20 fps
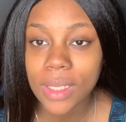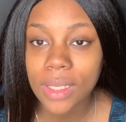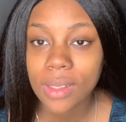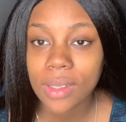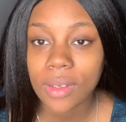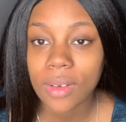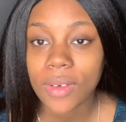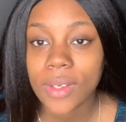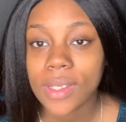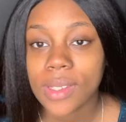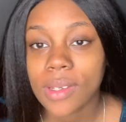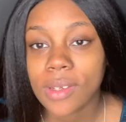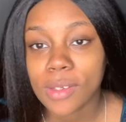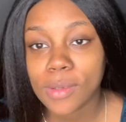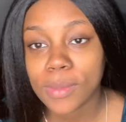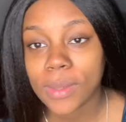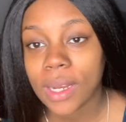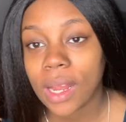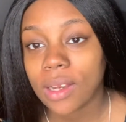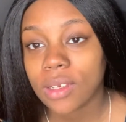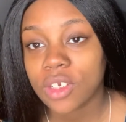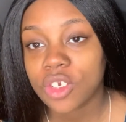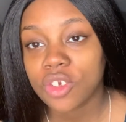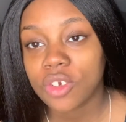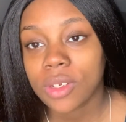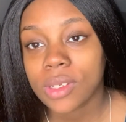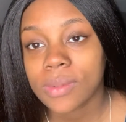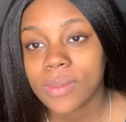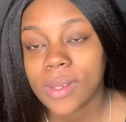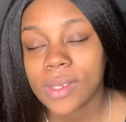He always tells me not to
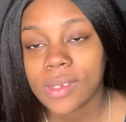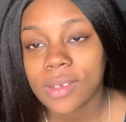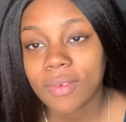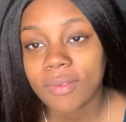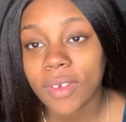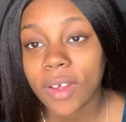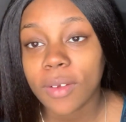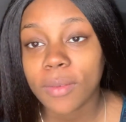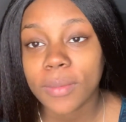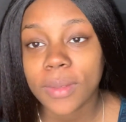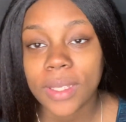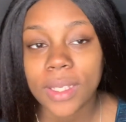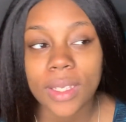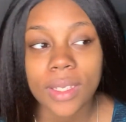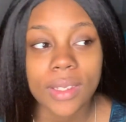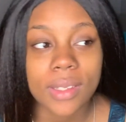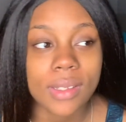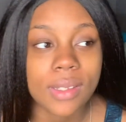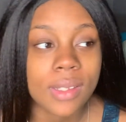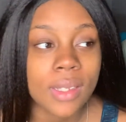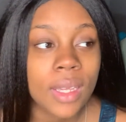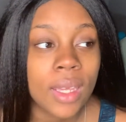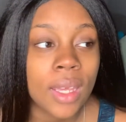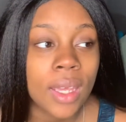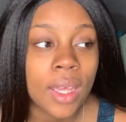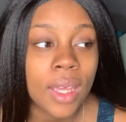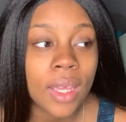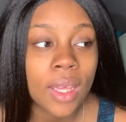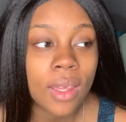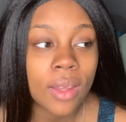stress myself out because,
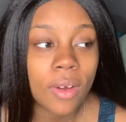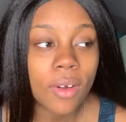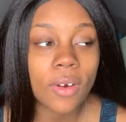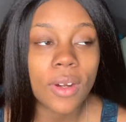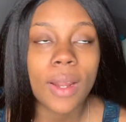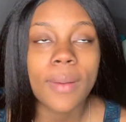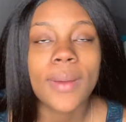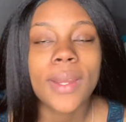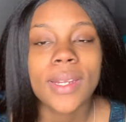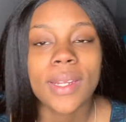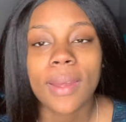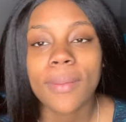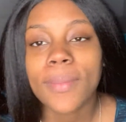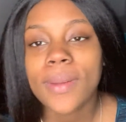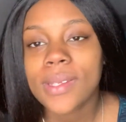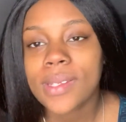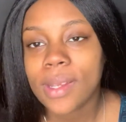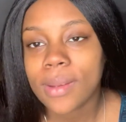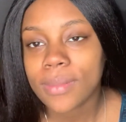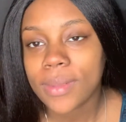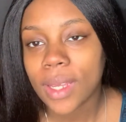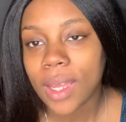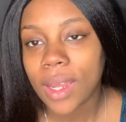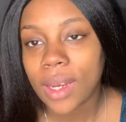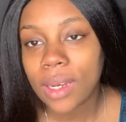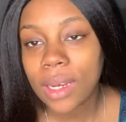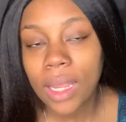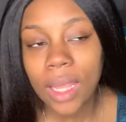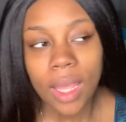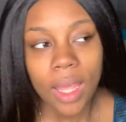or not my dad, my stepdad.